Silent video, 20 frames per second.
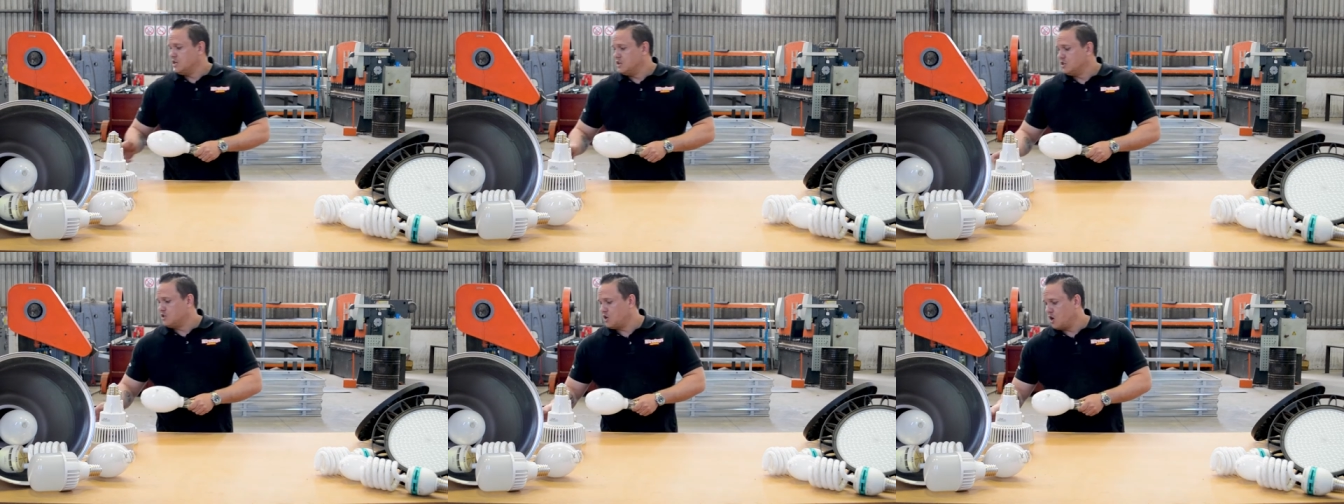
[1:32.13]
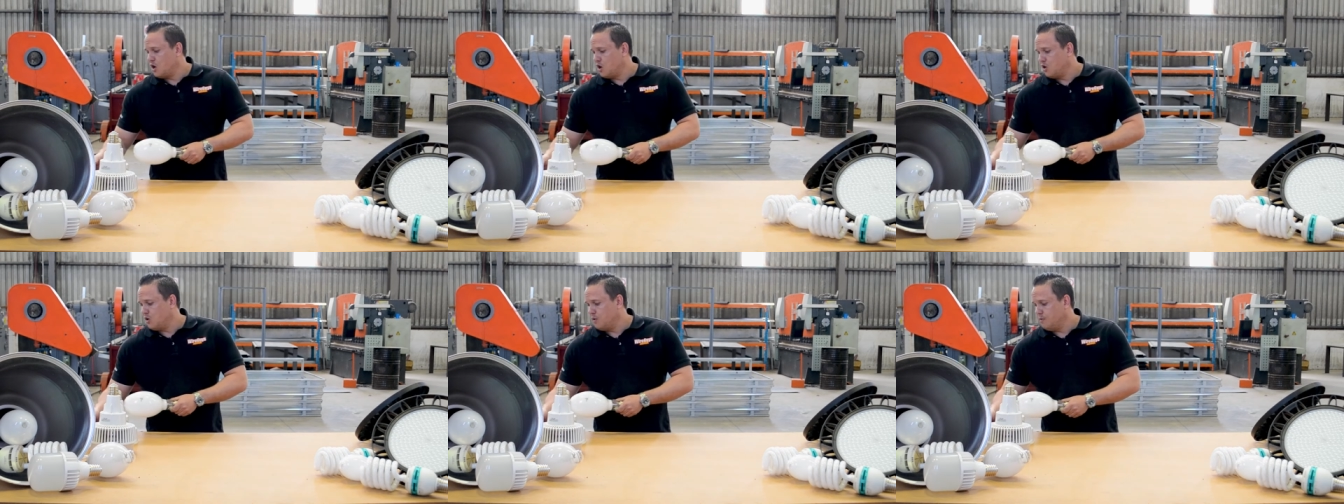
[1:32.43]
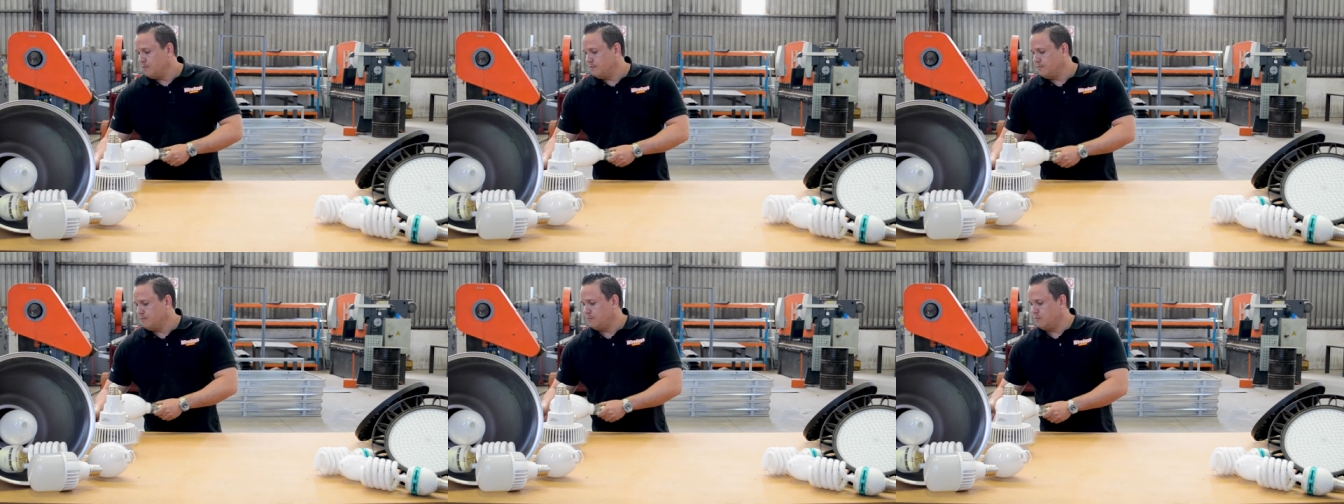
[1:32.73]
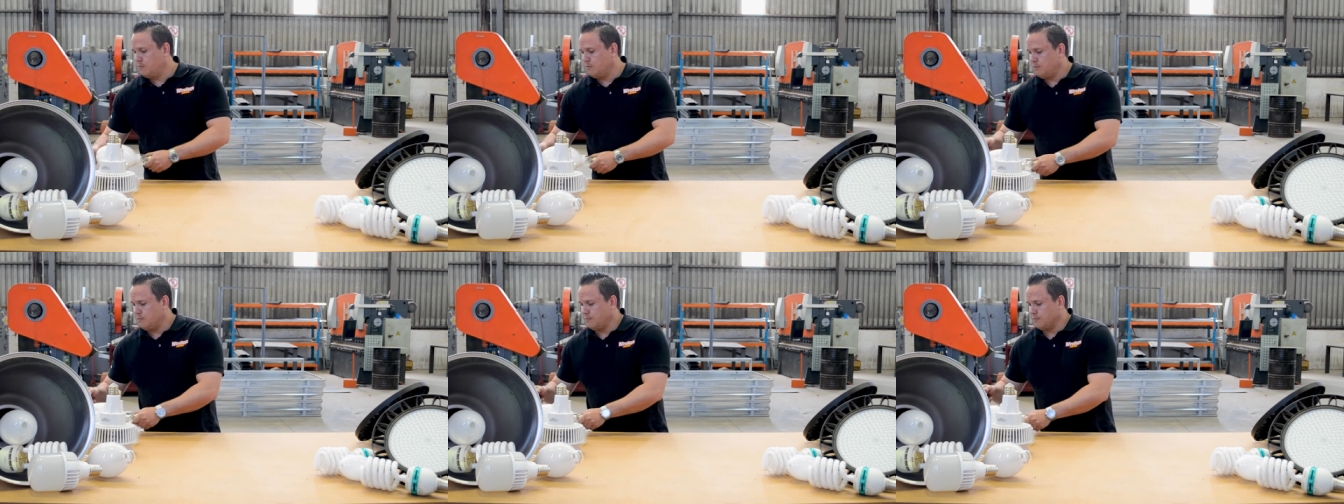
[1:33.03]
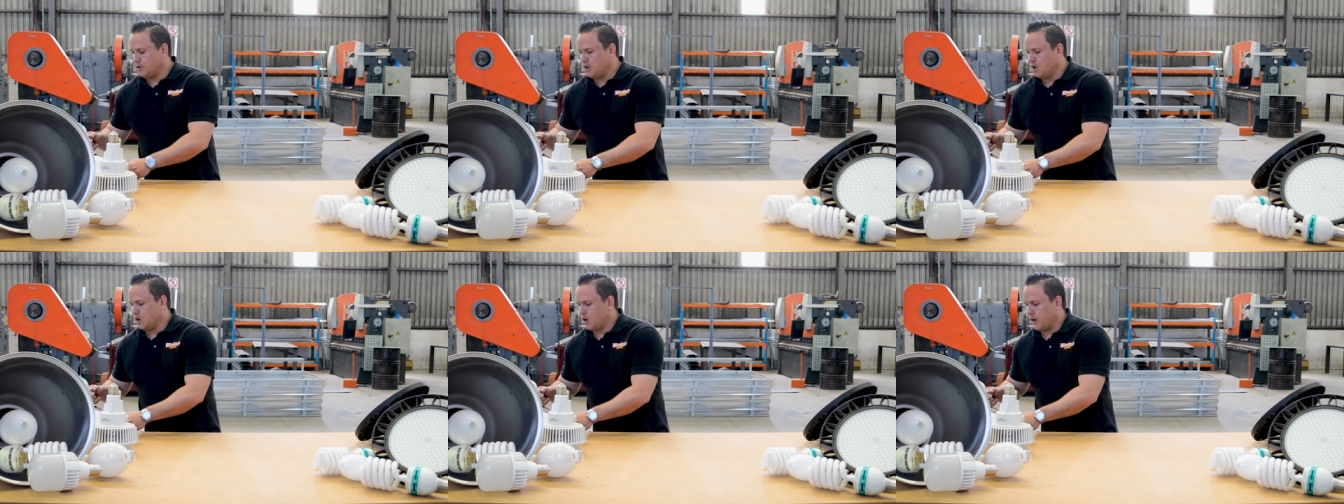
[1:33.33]
So
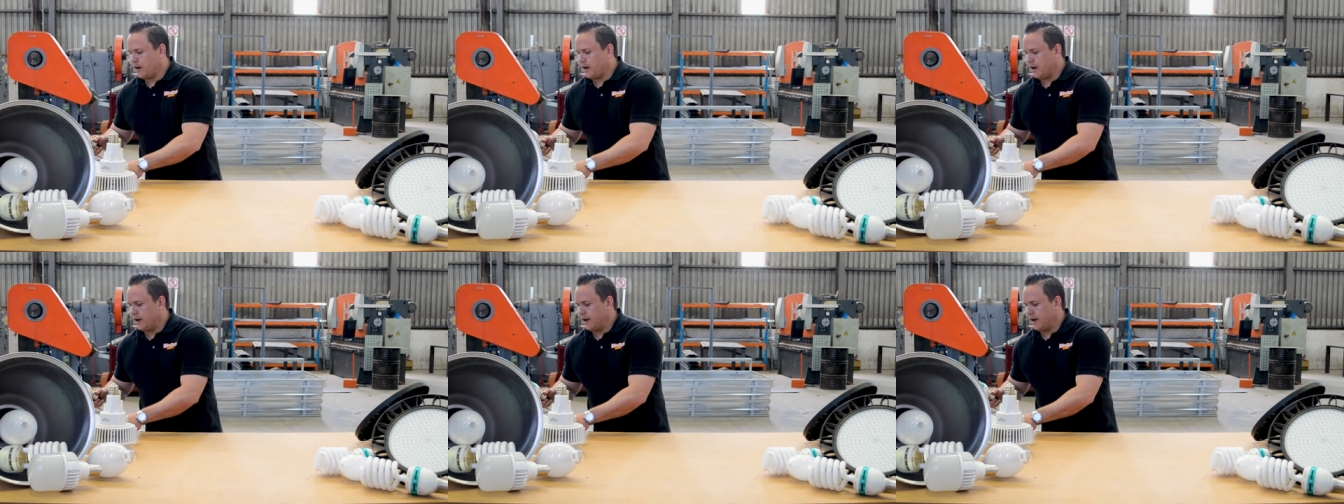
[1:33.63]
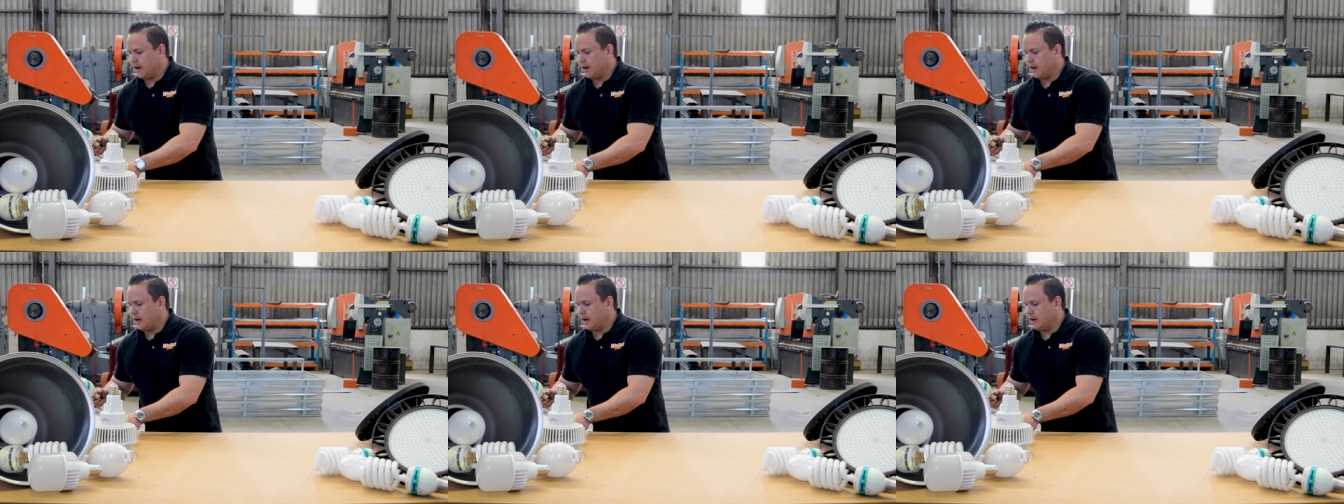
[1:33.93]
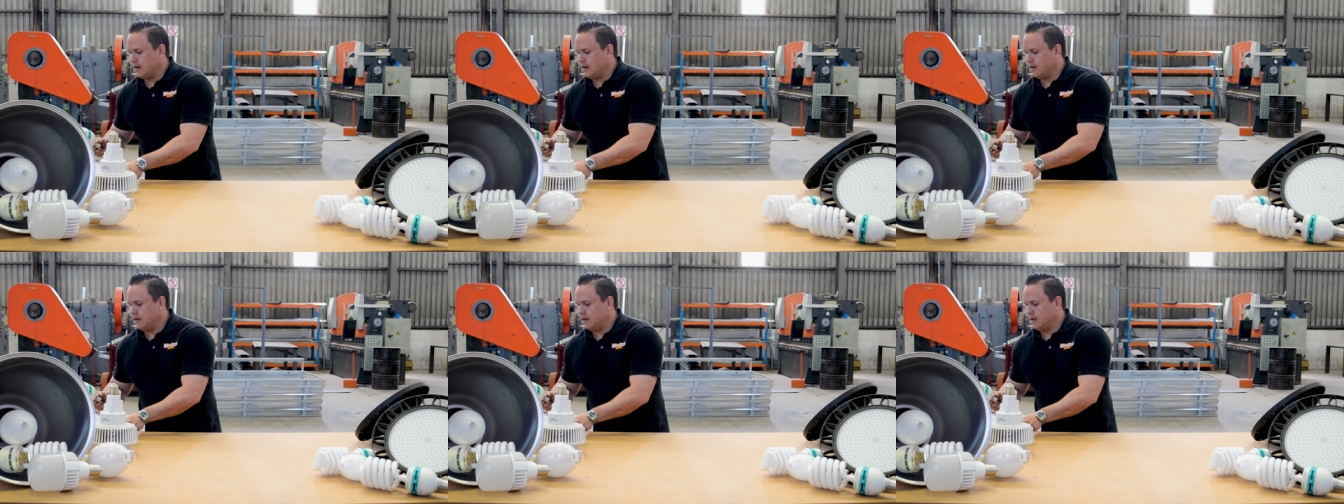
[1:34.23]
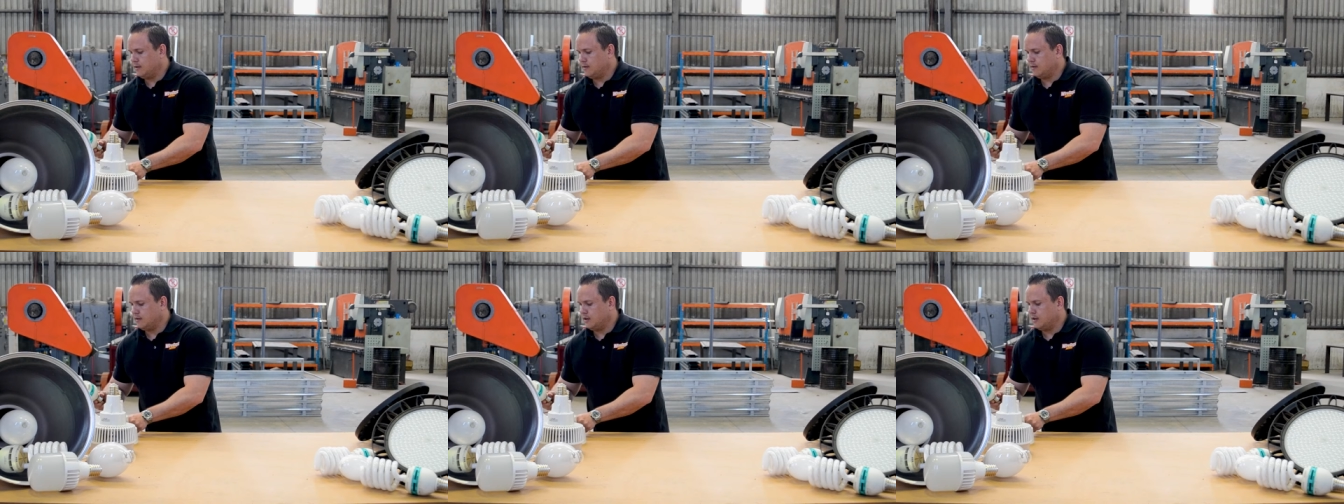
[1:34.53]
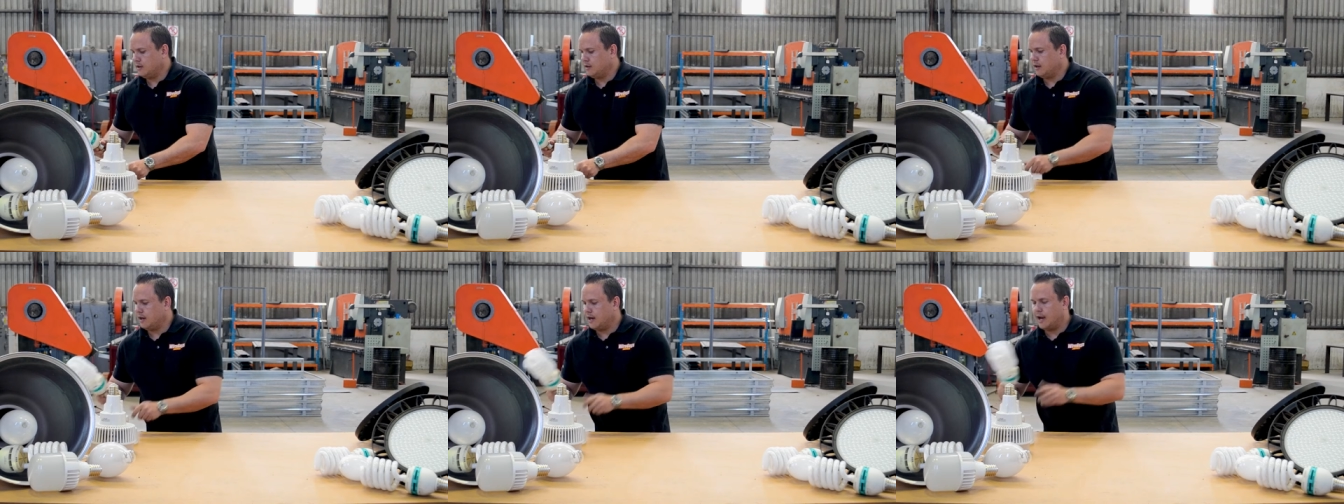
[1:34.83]
you get a
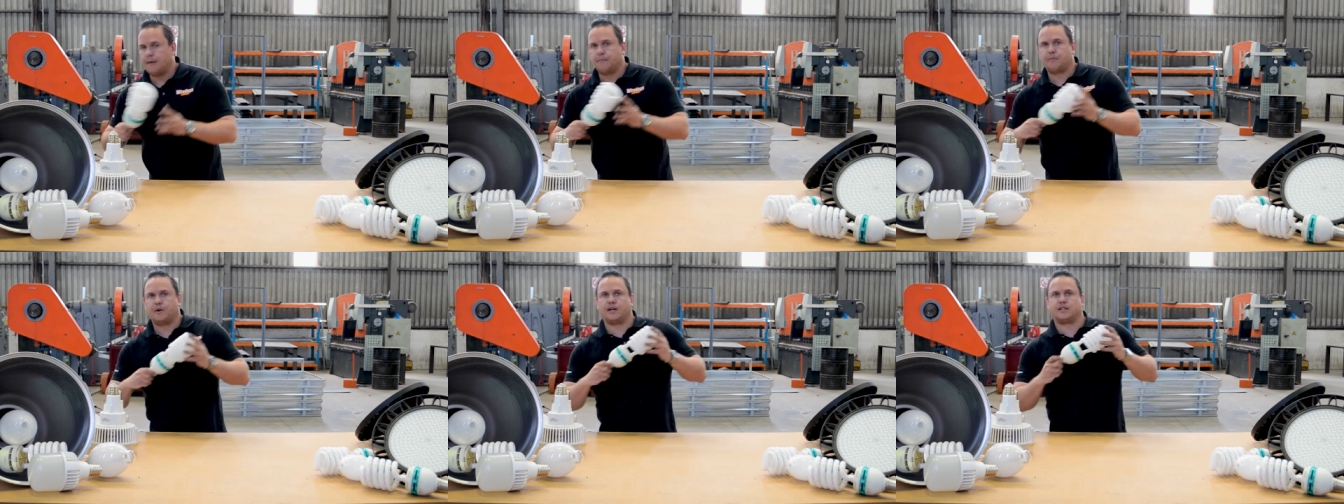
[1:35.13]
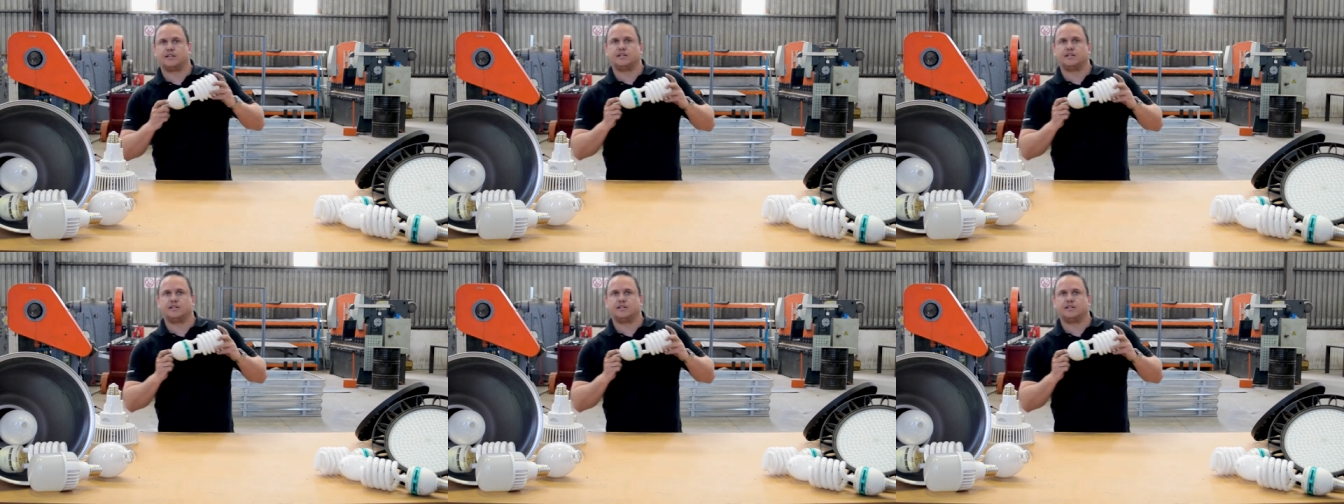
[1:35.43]
lamp like